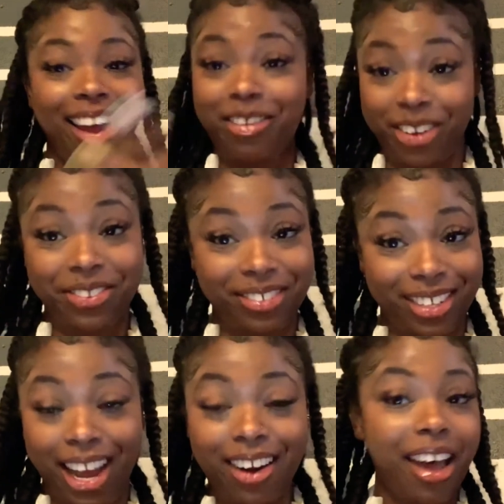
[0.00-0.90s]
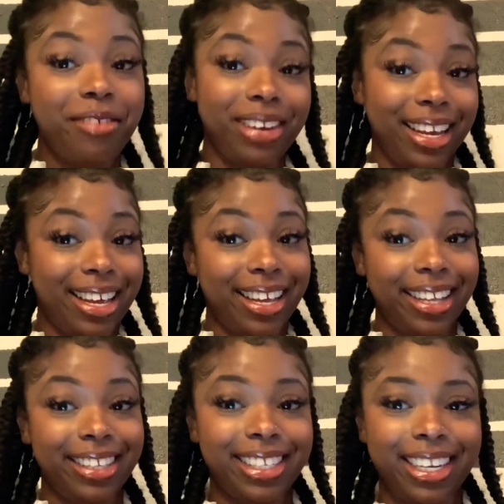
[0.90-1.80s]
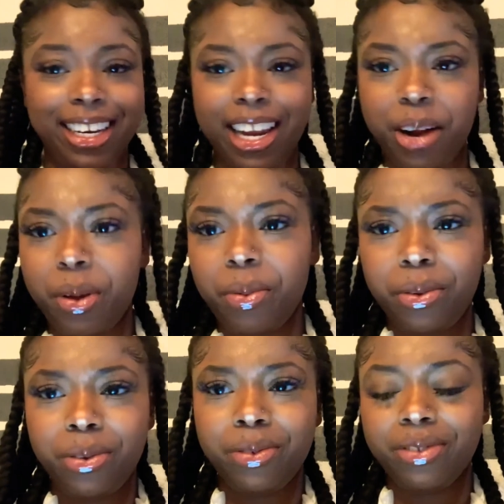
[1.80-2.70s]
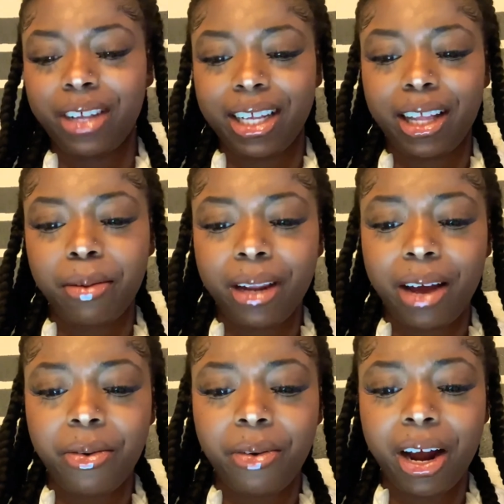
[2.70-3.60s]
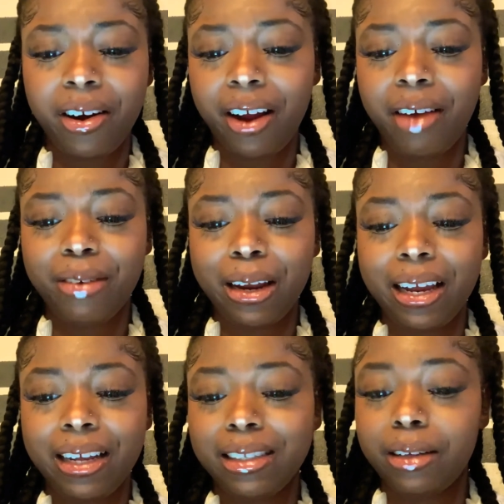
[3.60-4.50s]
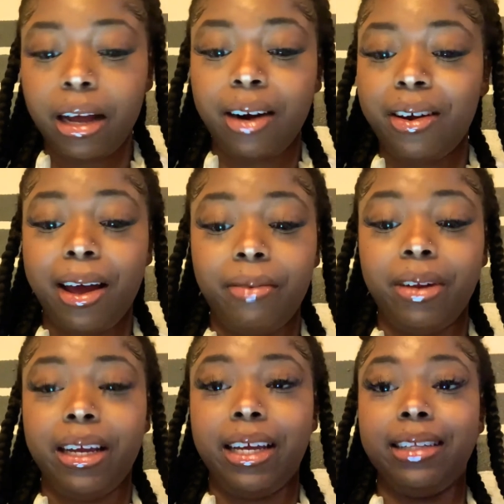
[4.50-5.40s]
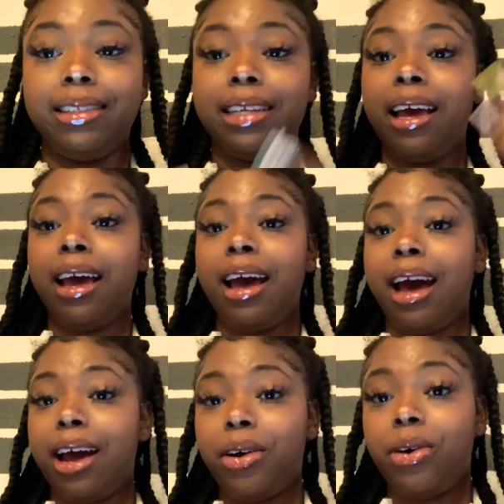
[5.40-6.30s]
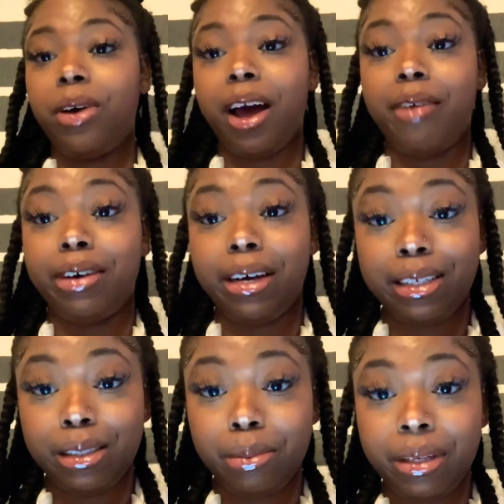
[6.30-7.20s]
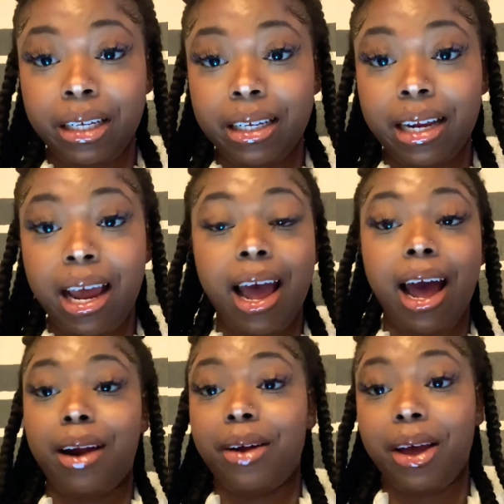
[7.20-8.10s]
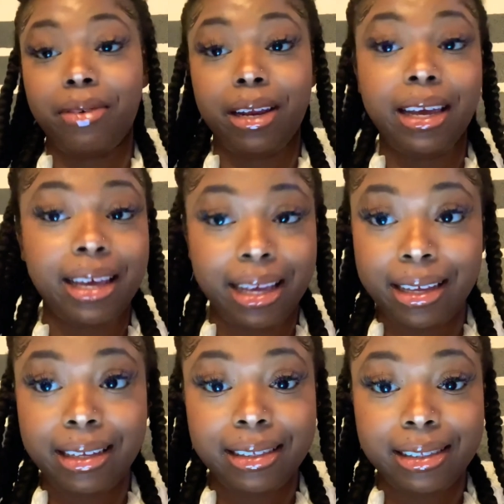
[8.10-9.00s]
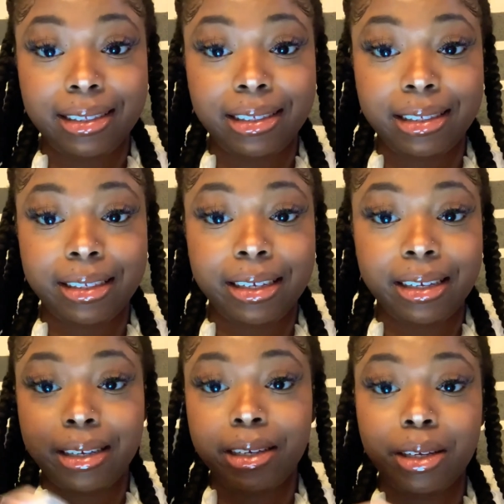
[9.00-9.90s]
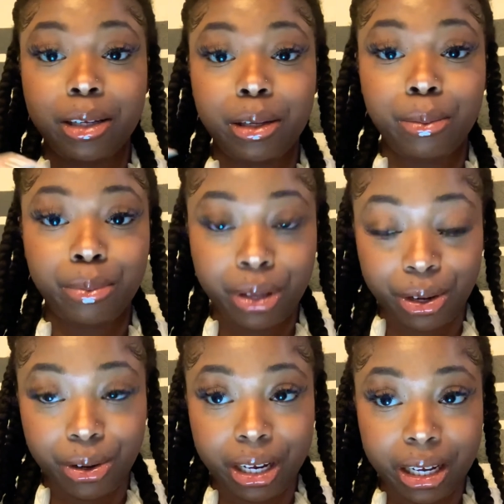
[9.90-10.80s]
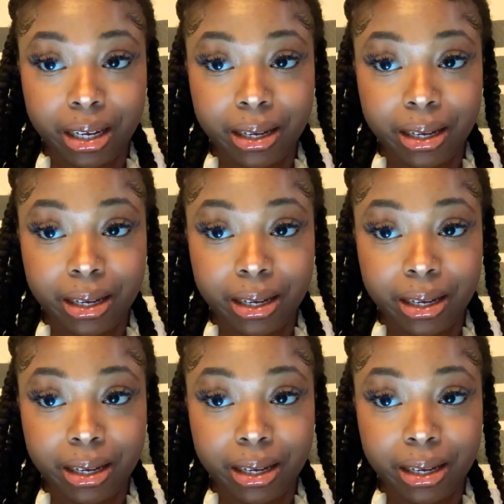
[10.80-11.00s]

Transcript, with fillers: know. I don't have any kids. And a lot of people, like, they'll be like, well, why you not have any kids? I don't have any kids. I don't have a husband. I don't have any kids. Period.